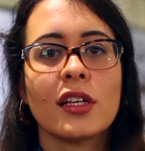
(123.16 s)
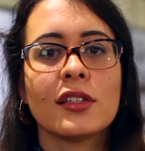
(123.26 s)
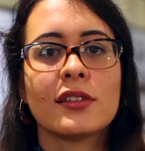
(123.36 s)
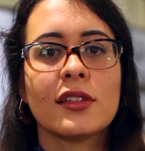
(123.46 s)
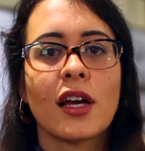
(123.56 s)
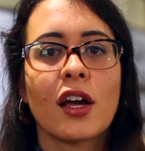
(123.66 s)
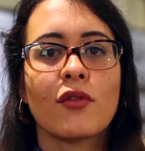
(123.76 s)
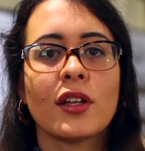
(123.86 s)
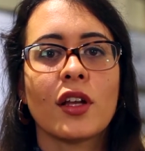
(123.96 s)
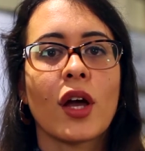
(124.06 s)
is the
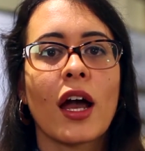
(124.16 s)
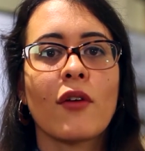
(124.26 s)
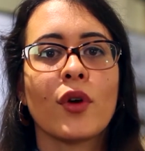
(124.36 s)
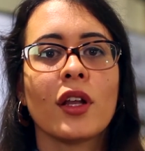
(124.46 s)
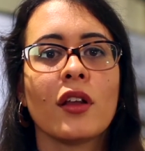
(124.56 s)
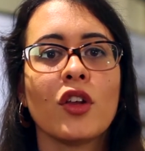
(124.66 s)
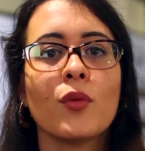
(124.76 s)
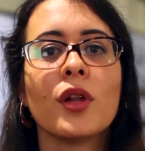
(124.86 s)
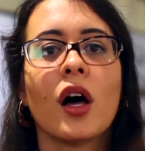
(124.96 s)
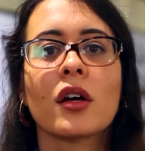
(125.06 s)
heart rate that you have when
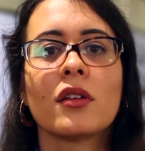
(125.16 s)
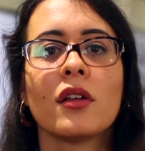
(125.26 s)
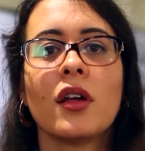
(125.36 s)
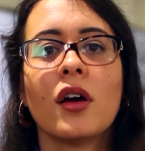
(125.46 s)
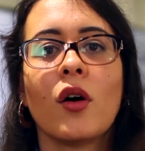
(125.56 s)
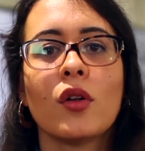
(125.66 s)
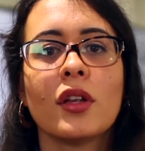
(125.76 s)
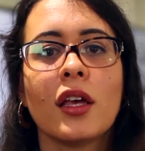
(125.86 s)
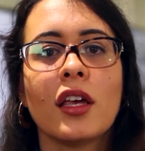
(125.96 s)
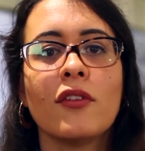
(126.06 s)
you block all
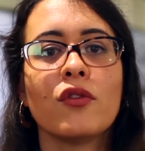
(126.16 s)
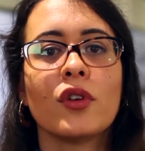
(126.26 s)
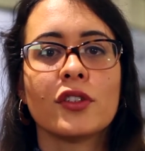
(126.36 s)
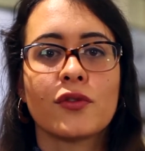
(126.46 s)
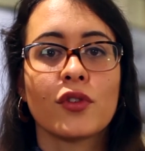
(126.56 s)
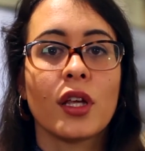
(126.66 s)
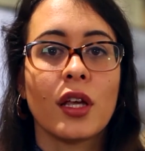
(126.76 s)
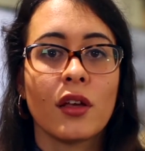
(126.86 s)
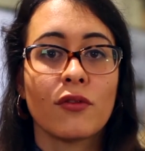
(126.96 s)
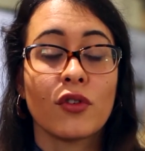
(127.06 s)
the influence from
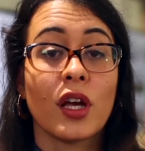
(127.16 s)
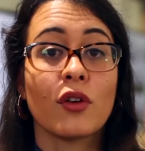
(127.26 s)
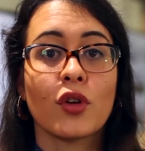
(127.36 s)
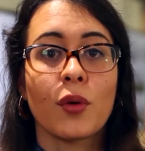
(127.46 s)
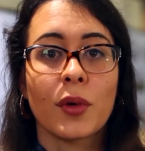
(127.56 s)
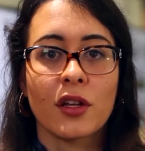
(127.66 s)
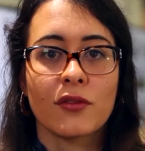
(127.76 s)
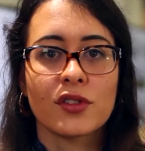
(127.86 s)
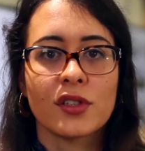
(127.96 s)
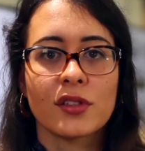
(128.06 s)
the from the autonomic
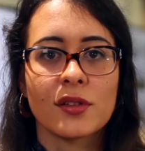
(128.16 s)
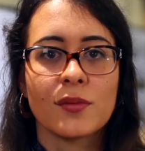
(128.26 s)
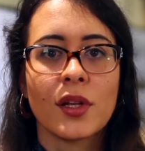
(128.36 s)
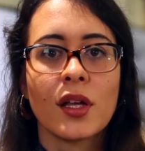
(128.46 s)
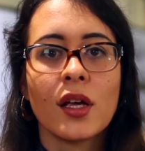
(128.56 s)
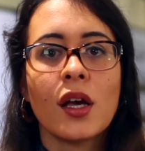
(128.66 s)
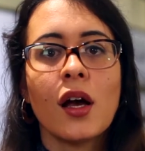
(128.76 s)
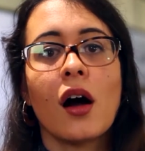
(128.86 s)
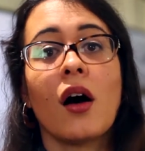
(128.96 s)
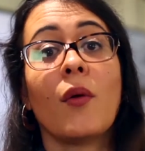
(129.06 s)
nervous system.
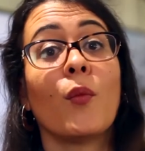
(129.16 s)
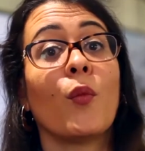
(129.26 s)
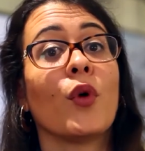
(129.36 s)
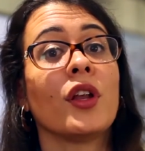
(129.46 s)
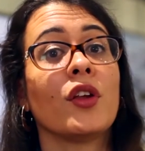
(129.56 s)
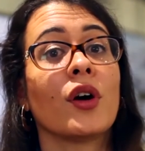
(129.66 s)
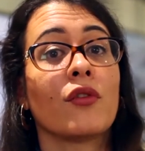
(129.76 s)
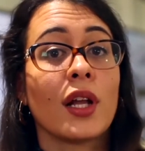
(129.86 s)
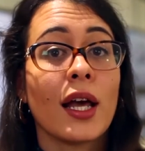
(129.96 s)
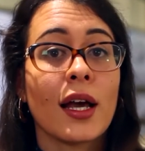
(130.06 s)
Um, when you
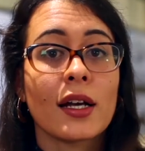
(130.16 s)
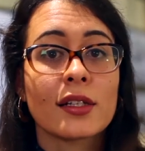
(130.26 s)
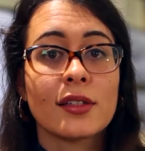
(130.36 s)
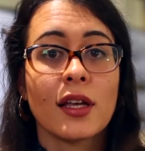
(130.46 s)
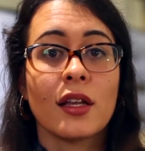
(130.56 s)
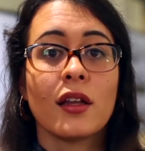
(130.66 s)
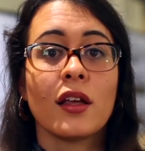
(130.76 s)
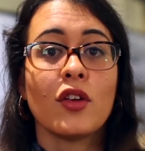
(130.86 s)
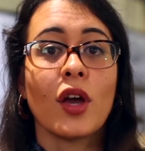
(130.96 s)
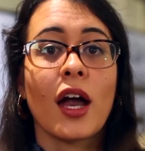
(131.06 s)
are relaxed, then
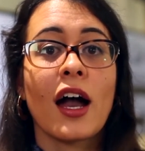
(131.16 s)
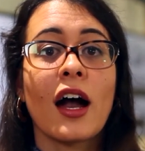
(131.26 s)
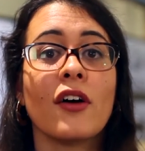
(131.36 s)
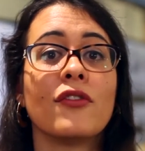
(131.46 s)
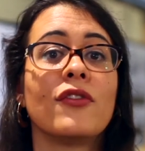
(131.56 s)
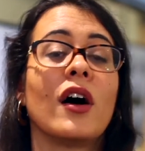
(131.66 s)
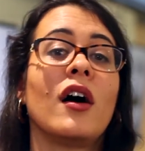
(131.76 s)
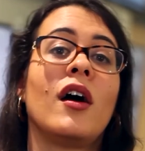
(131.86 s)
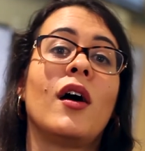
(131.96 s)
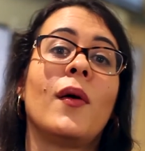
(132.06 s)
you have
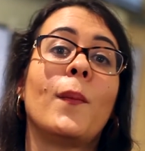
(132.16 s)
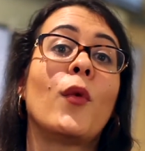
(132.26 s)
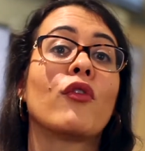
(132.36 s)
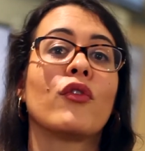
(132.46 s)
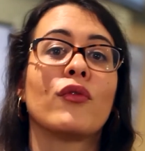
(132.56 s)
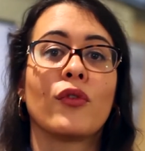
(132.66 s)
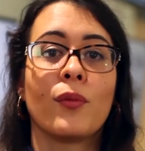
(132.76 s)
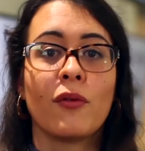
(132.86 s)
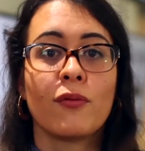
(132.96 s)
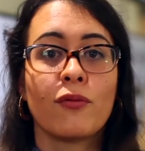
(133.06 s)
um, more room
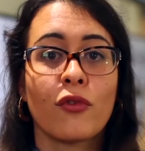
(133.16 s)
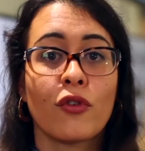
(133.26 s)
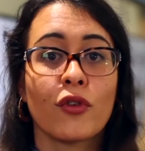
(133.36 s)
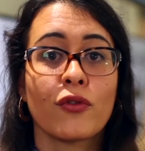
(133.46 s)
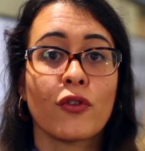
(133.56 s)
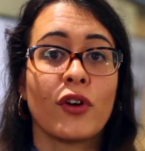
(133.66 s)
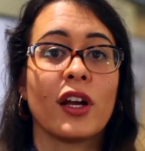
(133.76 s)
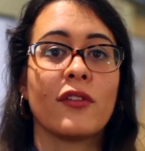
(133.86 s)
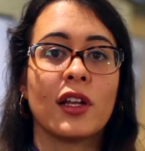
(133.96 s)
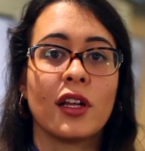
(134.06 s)
for, for, for
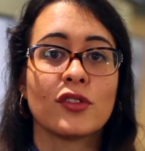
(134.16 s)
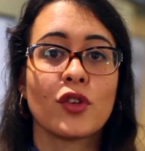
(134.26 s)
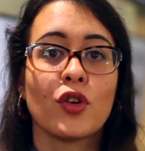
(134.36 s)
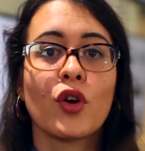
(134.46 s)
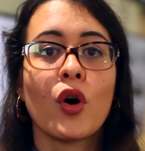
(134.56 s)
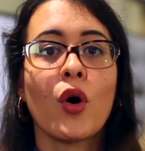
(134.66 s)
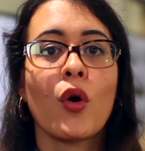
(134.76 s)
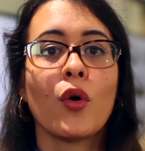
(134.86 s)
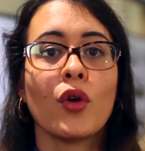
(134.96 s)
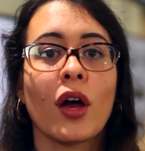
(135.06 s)
variability. So you
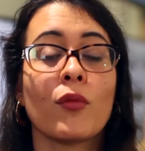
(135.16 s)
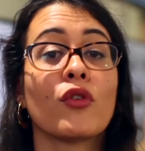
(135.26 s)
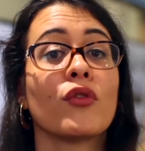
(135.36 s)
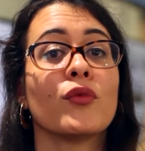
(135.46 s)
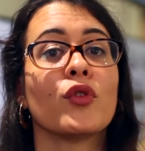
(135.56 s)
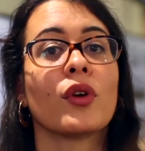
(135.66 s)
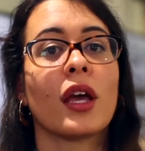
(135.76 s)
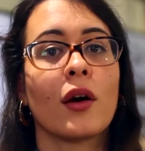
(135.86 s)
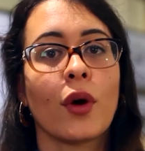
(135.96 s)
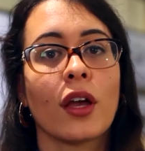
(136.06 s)
go, you have more room to
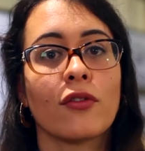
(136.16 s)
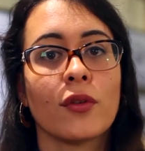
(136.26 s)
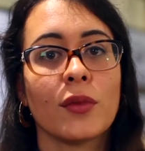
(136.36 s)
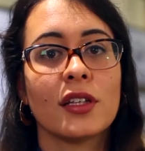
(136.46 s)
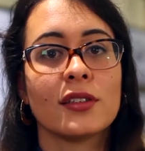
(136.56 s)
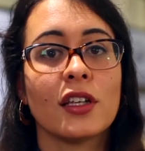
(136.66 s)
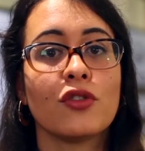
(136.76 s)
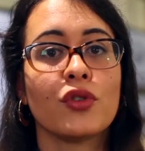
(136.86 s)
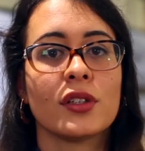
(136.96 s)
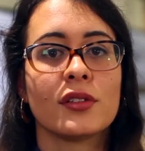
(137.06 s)
get away from these
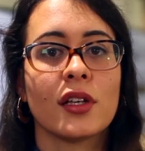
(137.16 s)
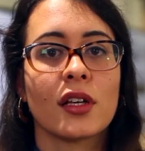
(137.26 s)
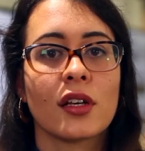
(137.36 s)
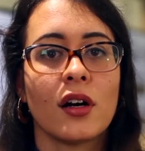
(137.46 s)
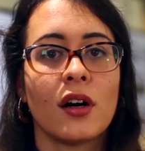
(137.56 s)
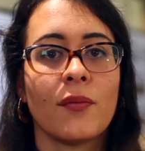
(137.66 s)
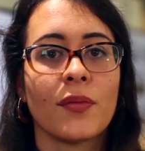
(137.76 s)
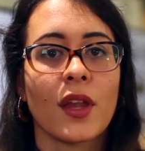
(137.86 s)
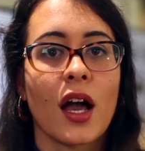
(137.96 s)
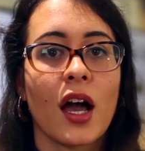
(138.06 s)
intrinsic
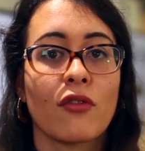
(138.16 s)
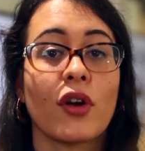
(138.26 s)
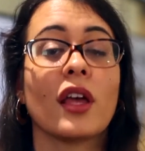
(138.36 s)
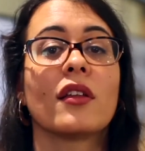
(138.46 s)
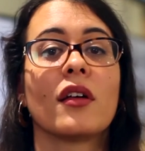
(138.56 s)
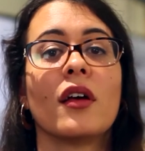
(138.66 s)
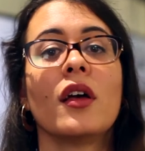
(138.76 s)
um, heart rate.